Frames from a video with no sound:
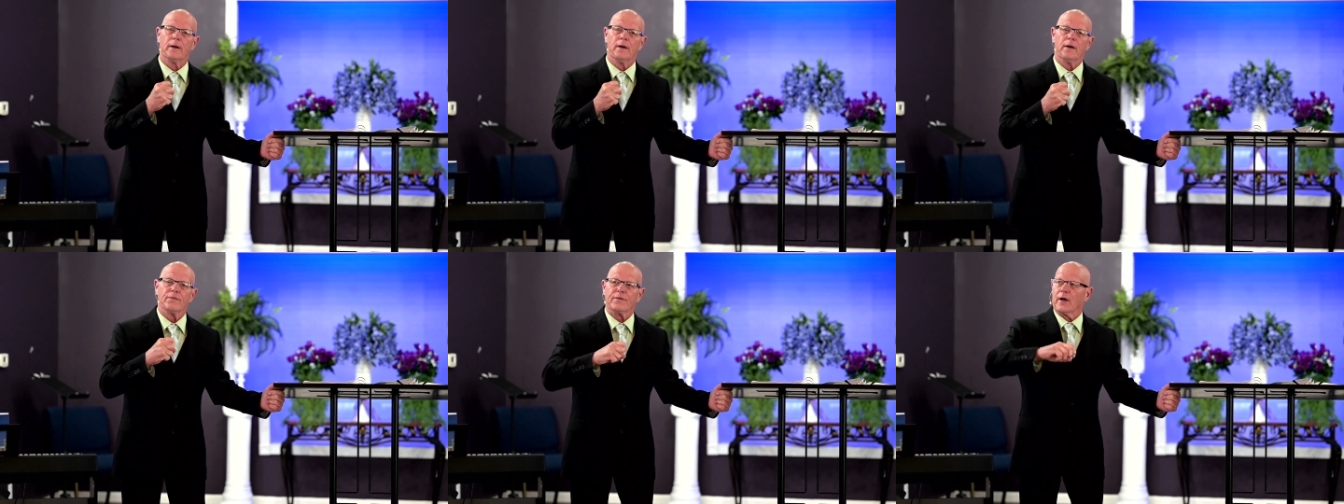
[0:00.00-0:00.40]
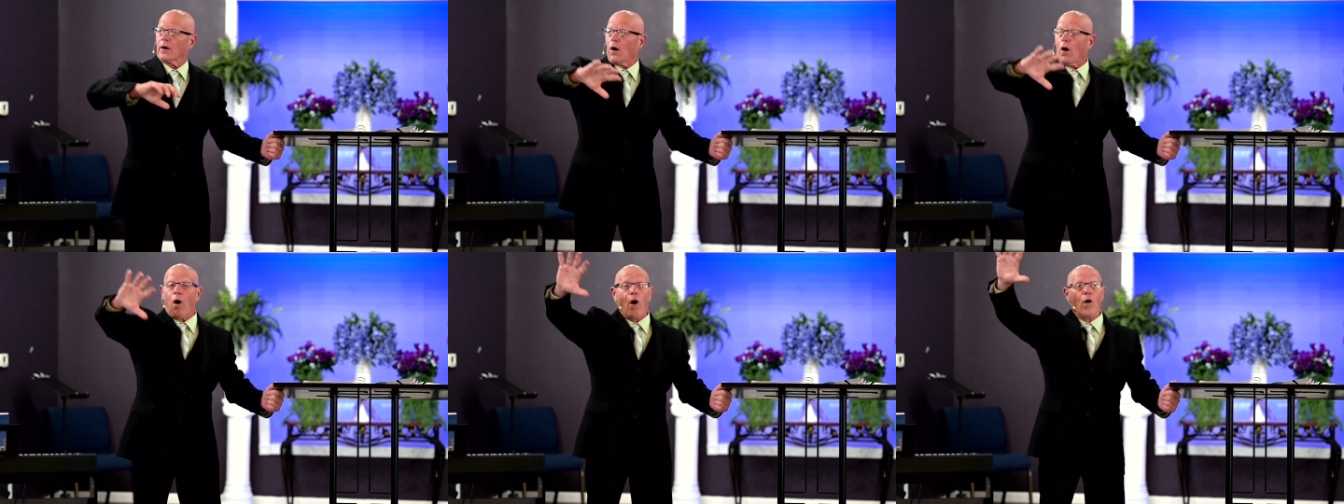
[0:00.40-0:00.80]
That
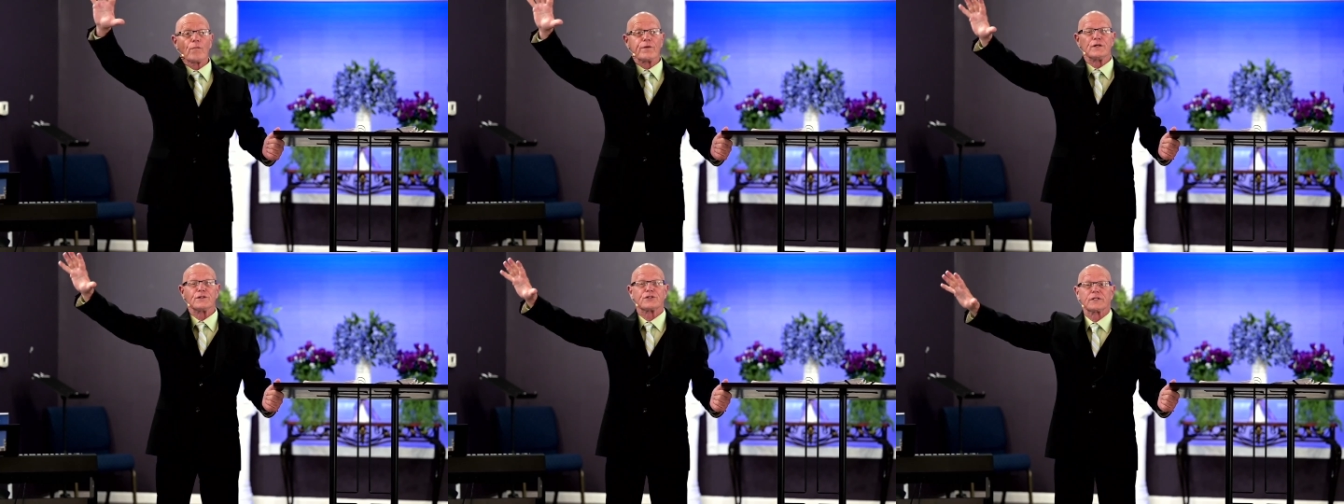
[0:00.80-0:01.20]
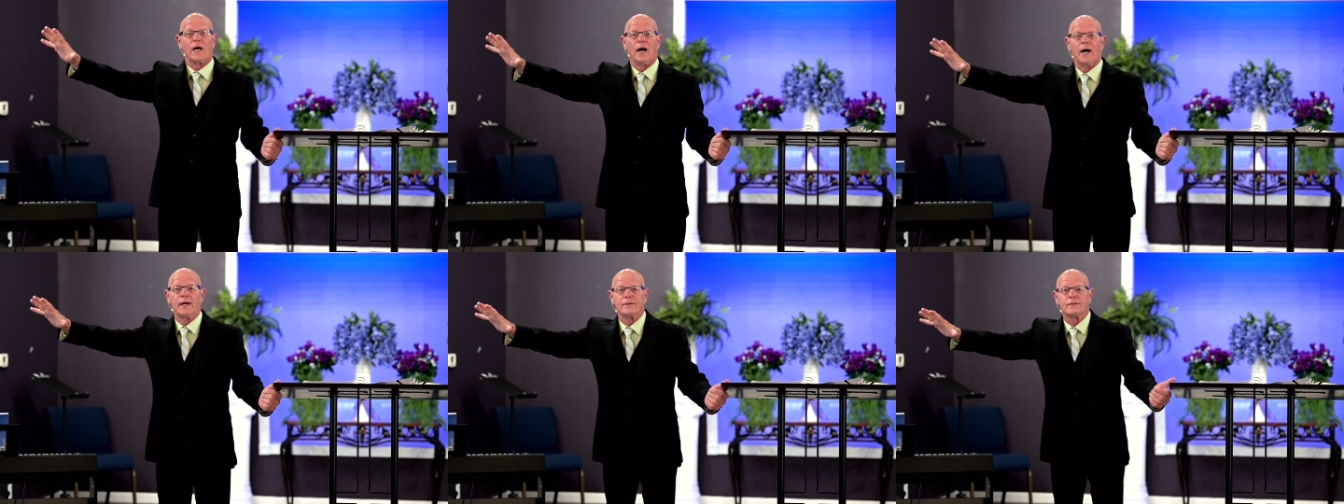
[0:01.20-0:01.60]
all these
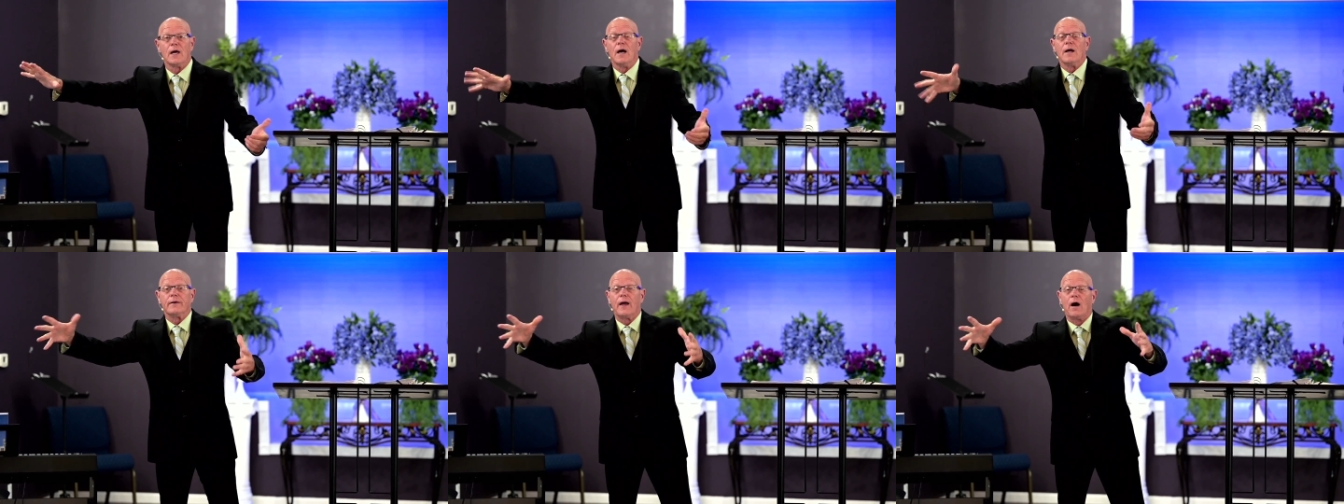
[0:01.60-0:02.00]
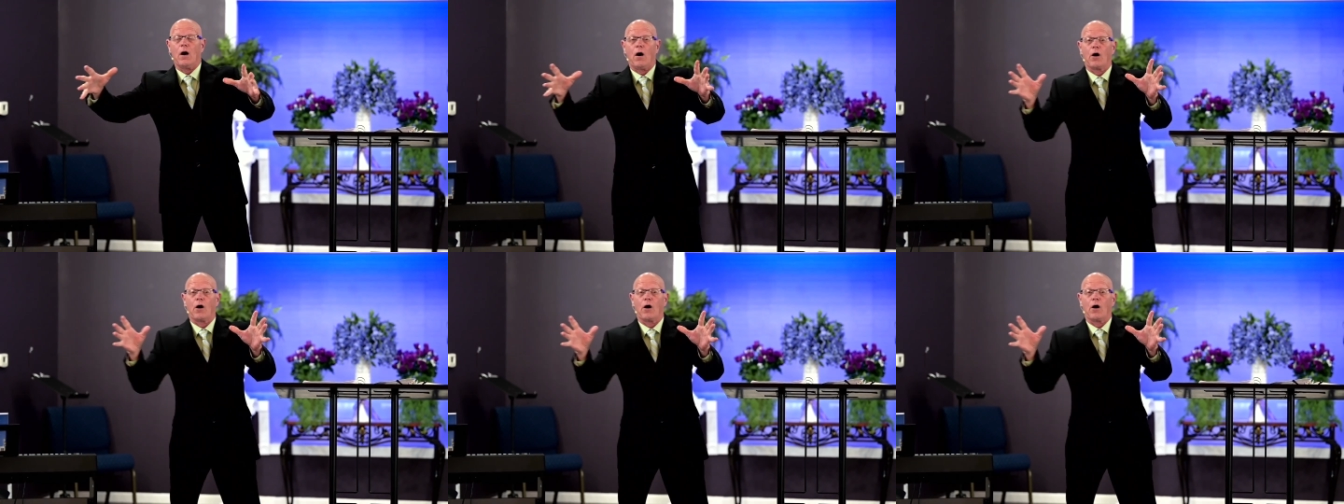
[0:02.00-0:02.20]
signs, now, are